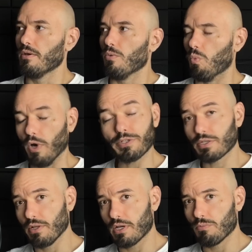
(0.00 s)
watch a
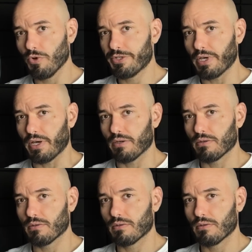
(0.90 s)
lot of Muay Thai.
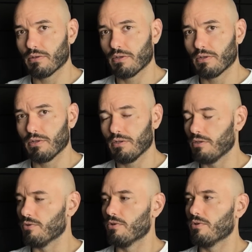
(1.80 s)

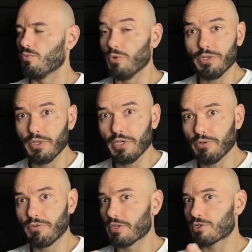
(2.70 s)
We
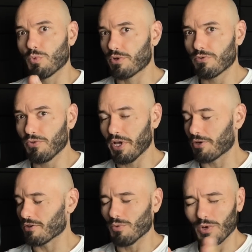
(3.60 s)
live in this wonderful
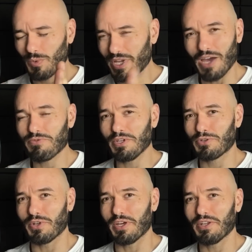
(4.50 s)
era where we have the
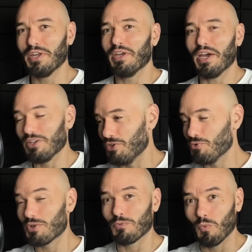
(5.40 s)
internet, and you
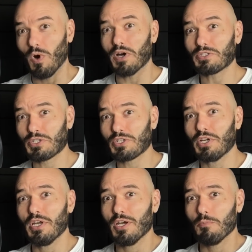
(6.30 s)
can watch
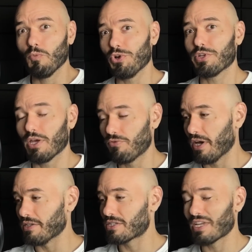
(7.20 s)
Muay Thai
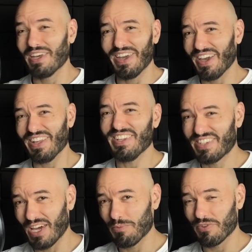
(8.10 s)
fights any
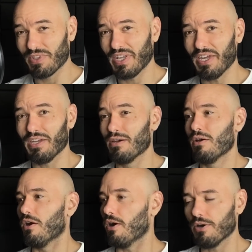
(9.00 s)
time of the day
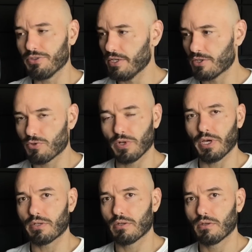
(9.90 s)
on the
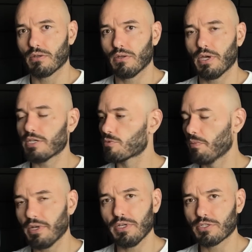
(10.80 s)
internet, as
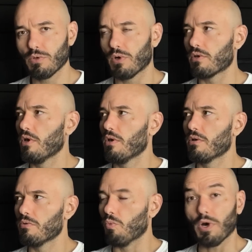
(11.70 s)
many as you want.
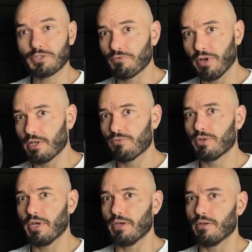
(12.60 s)
Watch a fight every
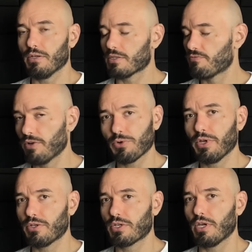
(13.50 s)
day. It's very
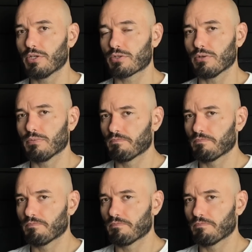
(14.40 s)
educational.